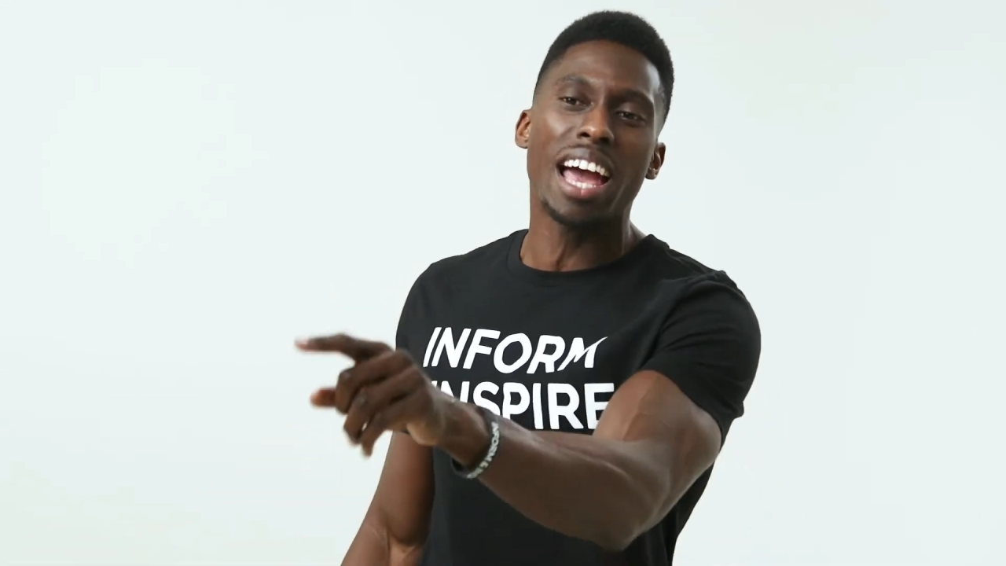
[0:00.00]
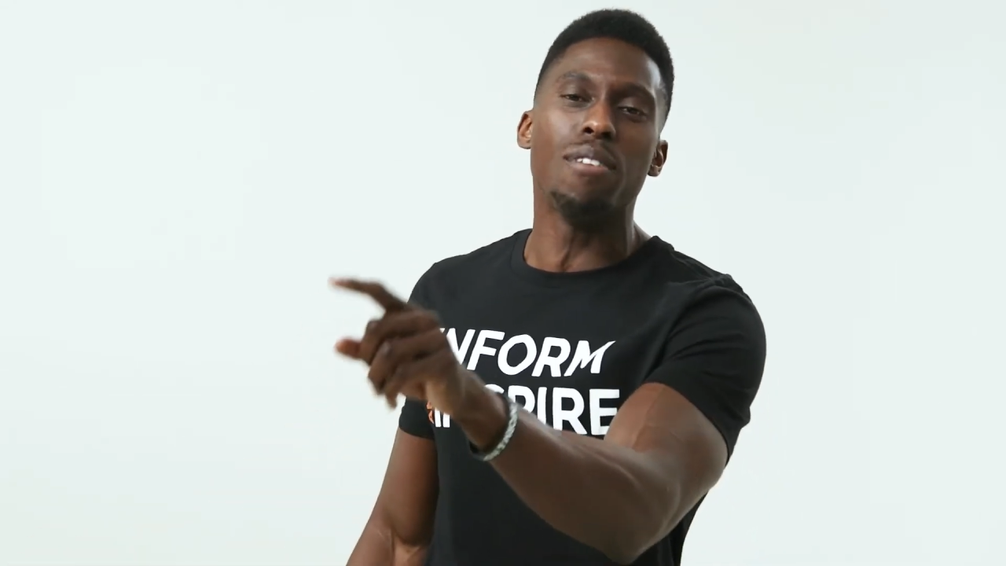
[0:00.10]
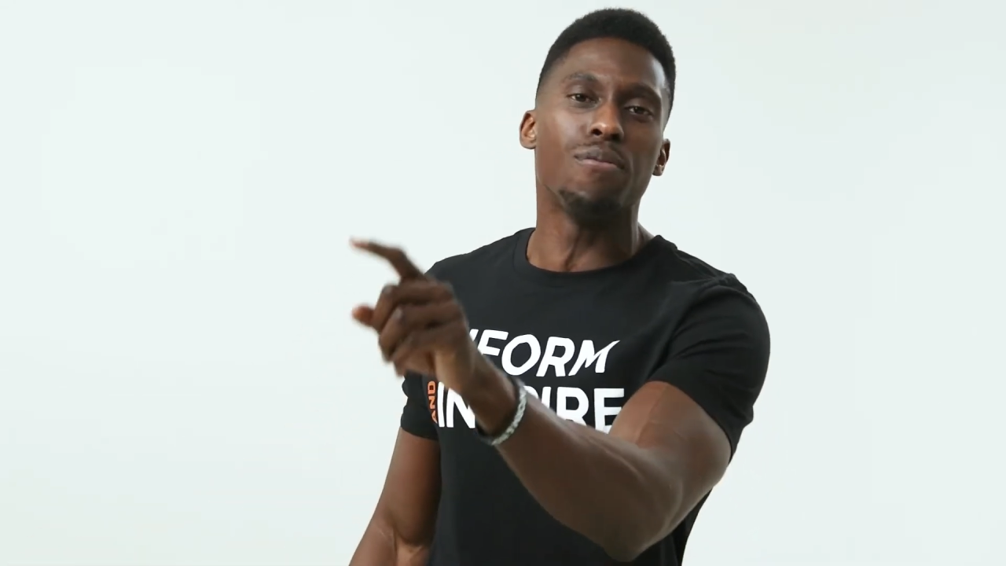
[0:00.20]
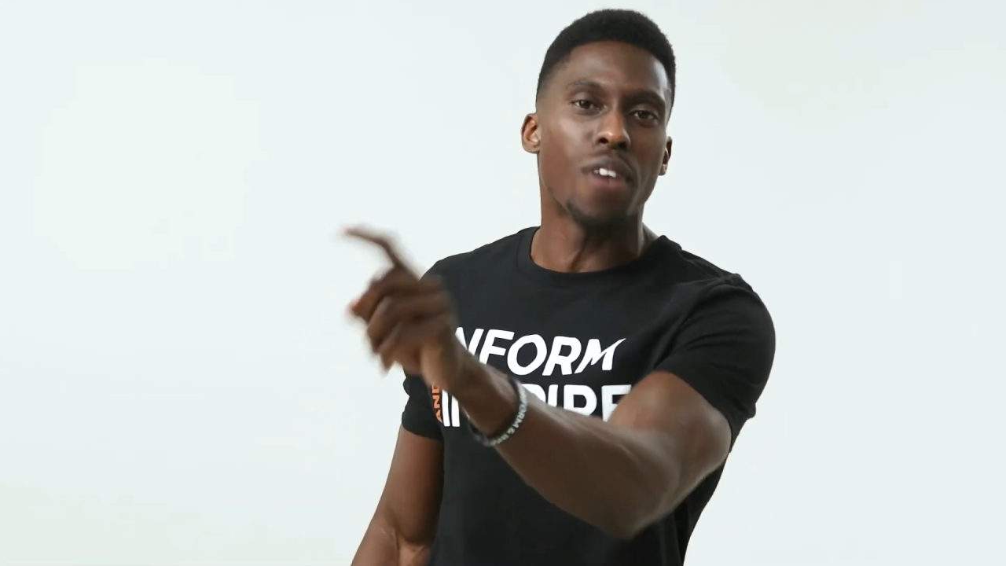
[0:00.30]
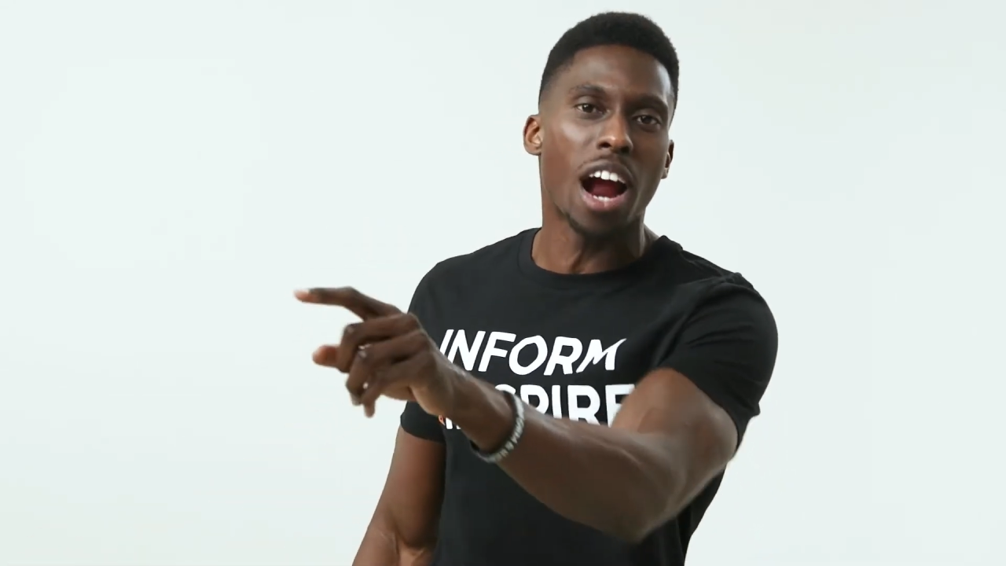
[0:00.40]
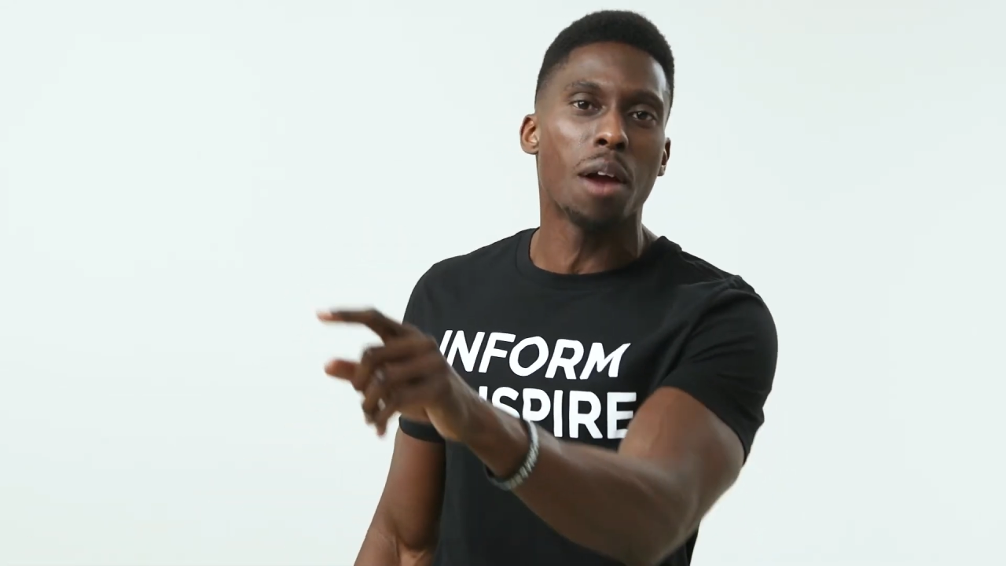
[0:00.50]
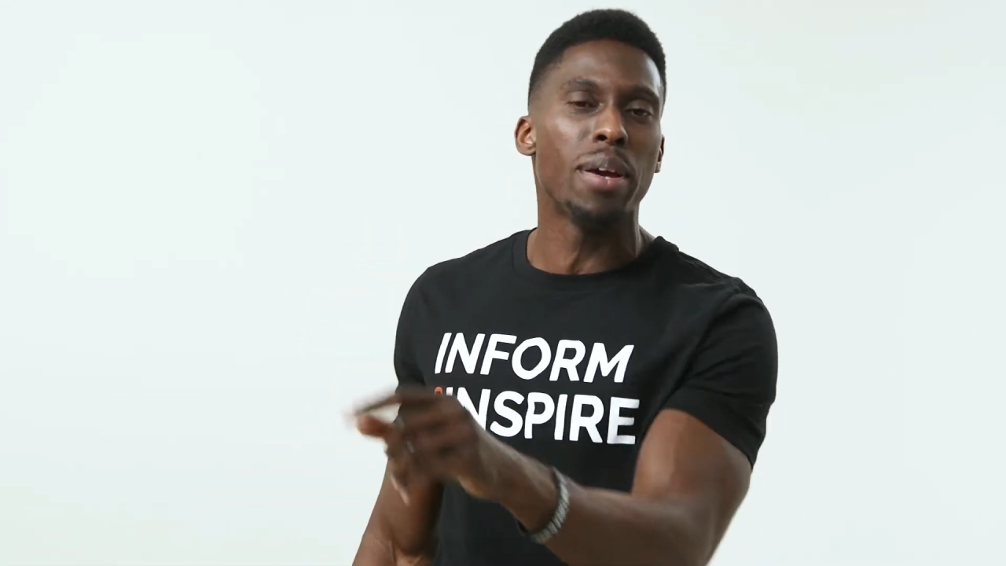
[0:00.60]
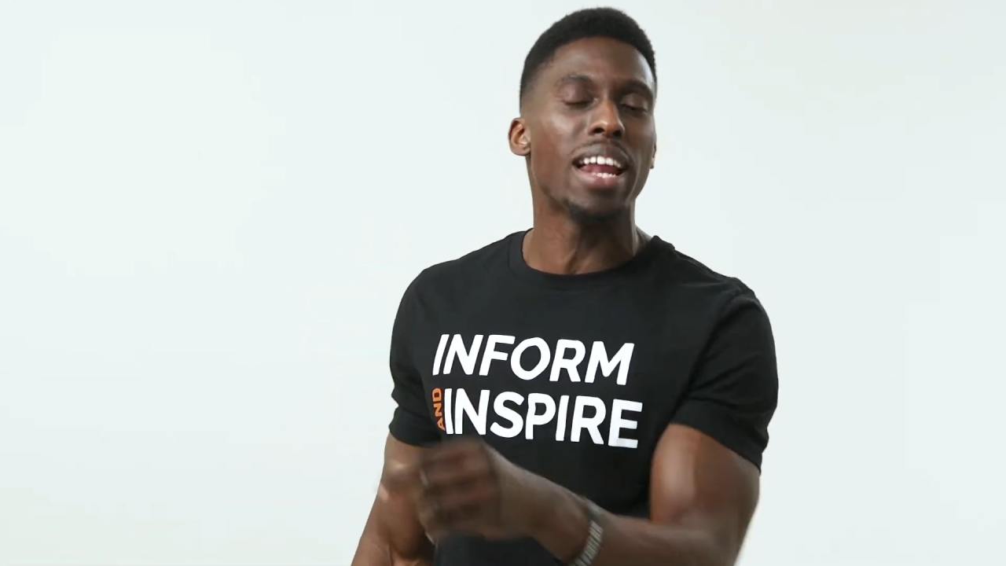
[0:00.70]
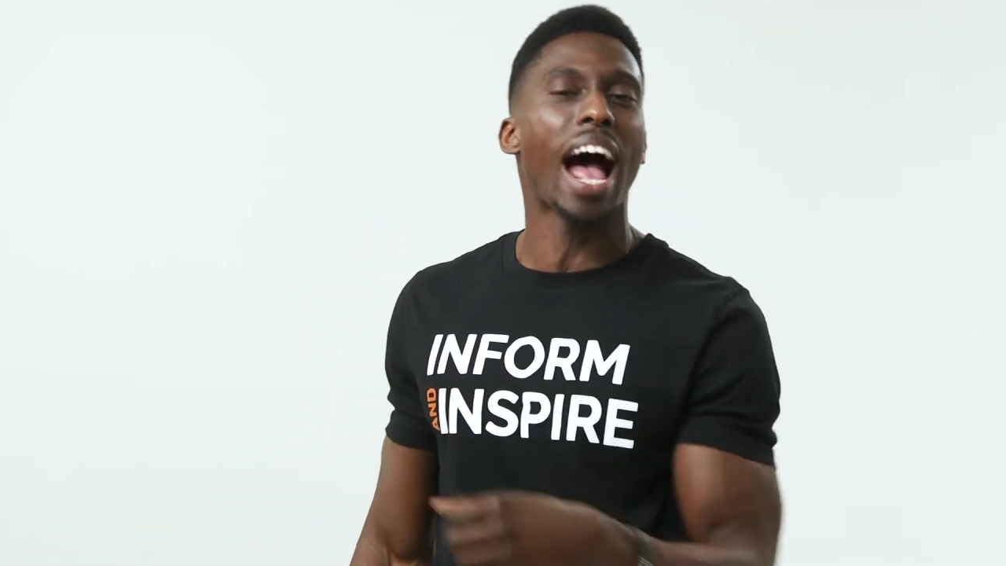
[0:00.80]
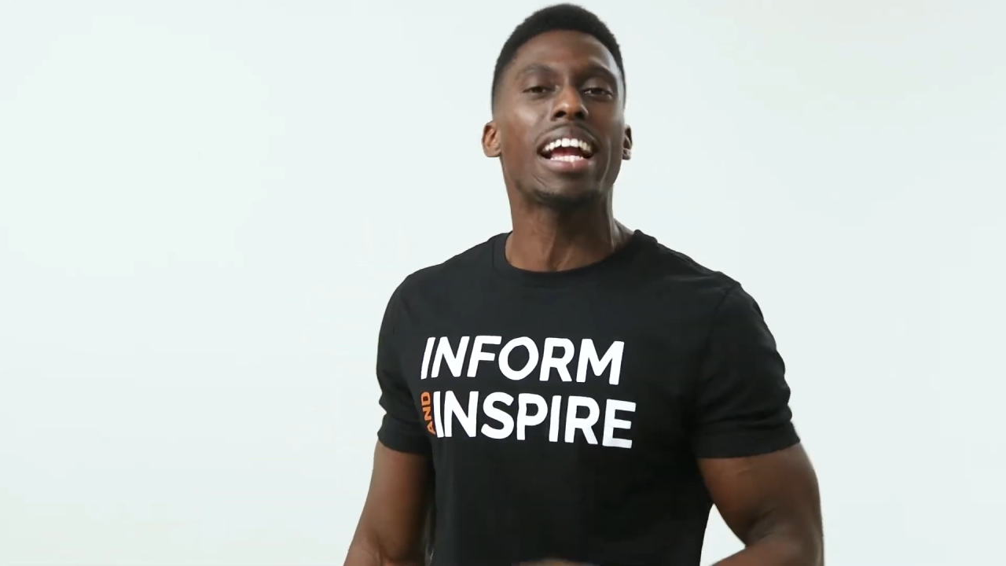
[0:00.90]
that environment,